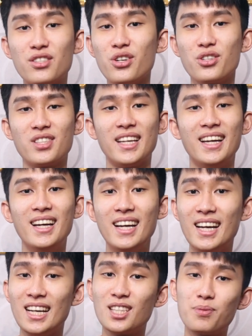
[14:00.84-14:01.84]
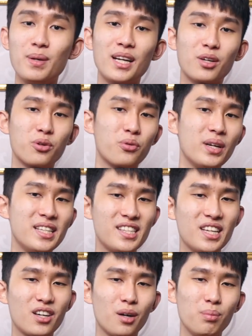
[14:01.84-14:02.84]
seriously, it's been a
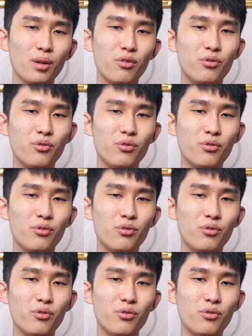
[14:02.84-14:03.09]
crazy couple